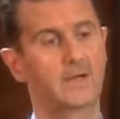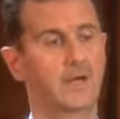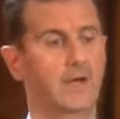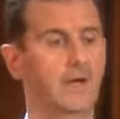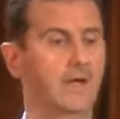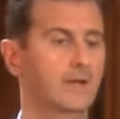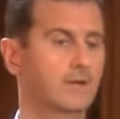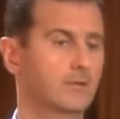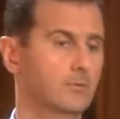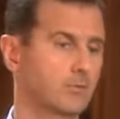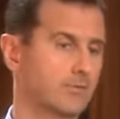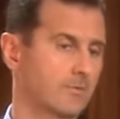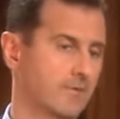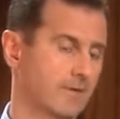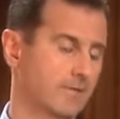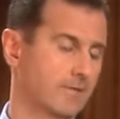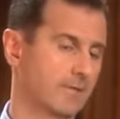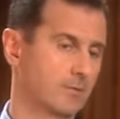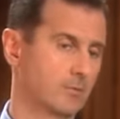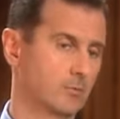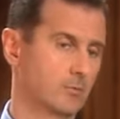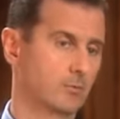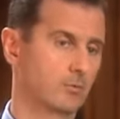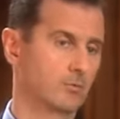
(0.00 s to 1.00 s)
and to send
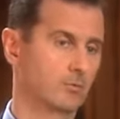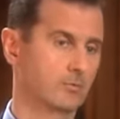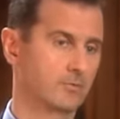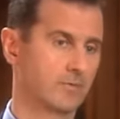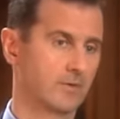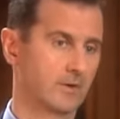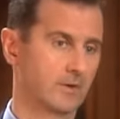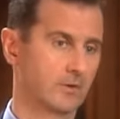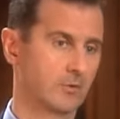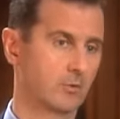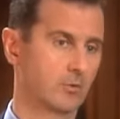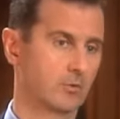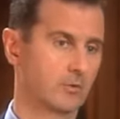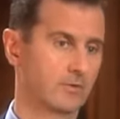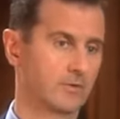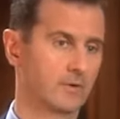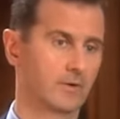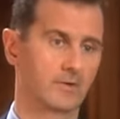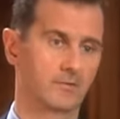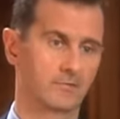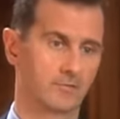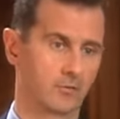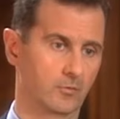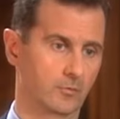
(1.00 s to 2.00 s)
them to the court
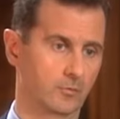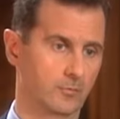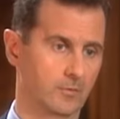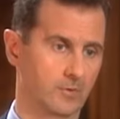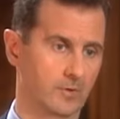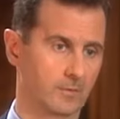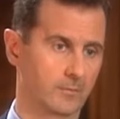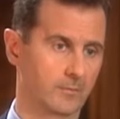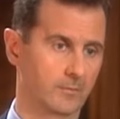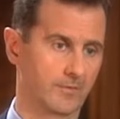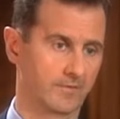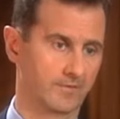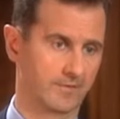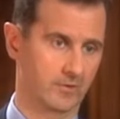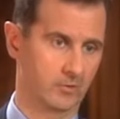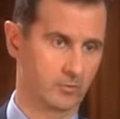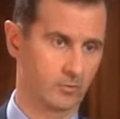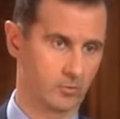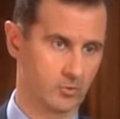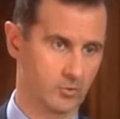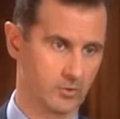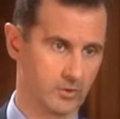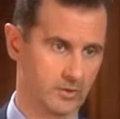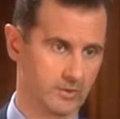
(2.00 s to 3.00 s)
for
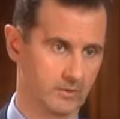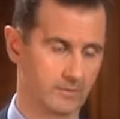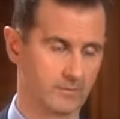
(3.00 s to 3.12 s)
prosecution.